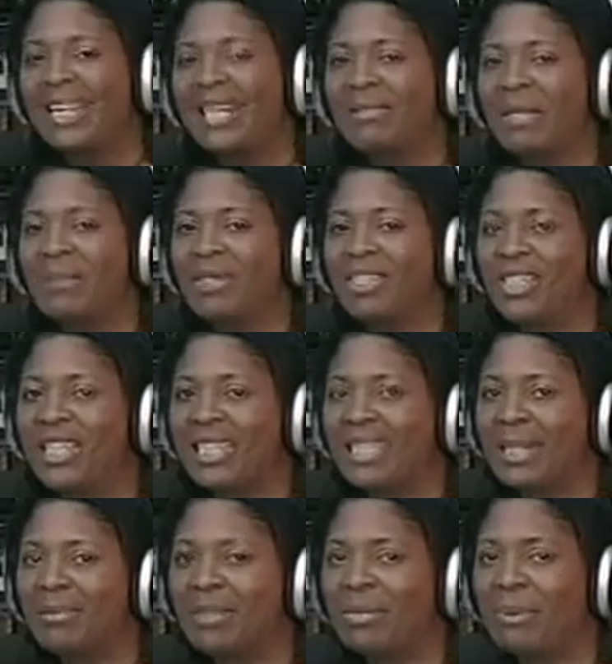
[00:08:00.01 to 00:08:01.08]
love you, but Jesus
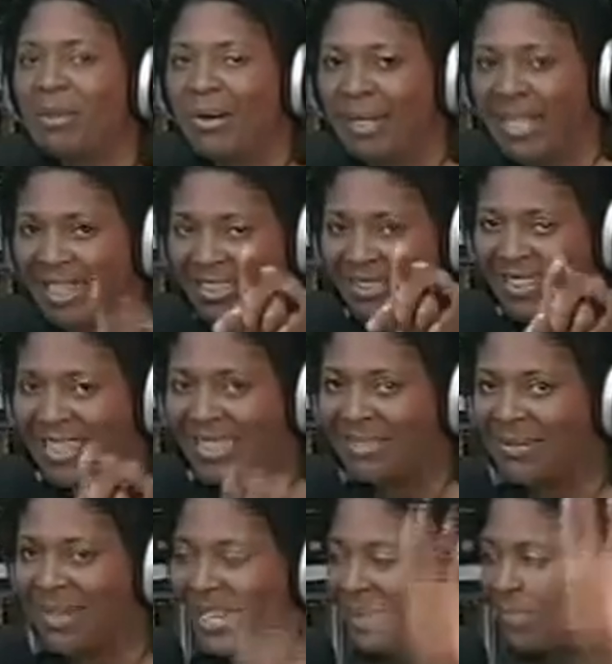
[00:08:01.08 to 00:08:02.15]
loves you more. I'll catch you next
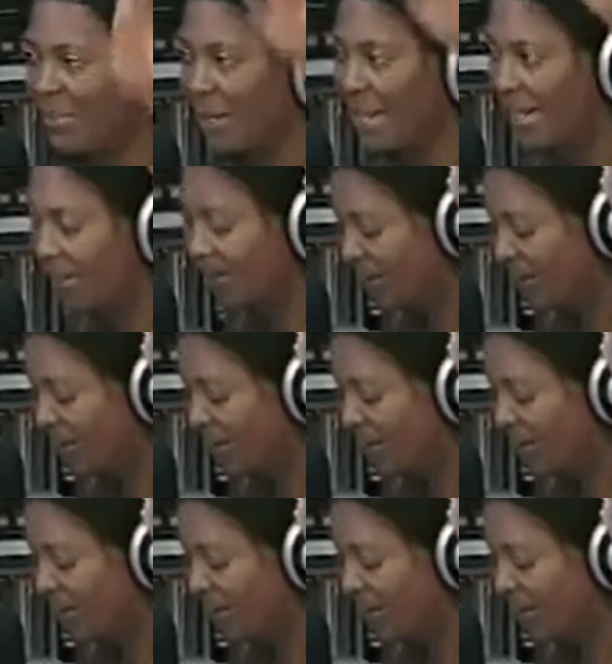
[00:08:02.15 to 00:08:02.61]
week. Goodbye.